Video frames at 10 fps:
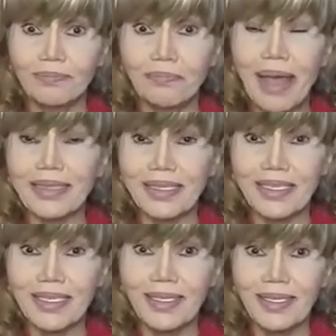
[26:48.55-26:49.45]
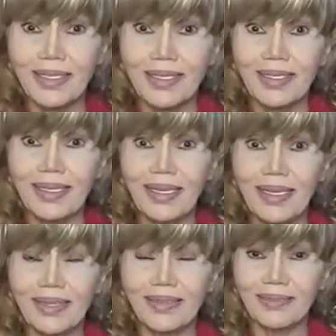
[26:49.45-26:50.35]
Pat,
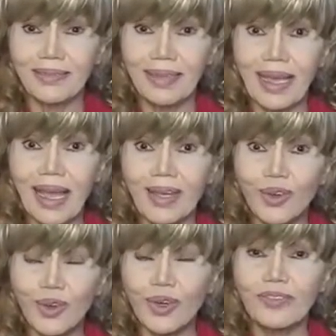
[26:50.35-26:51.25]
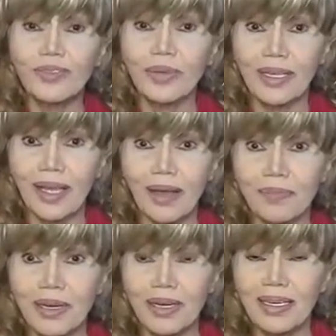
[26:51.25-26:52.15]
the guy who lived with
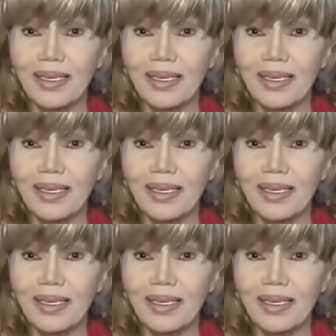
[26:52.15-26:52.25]
Hubbard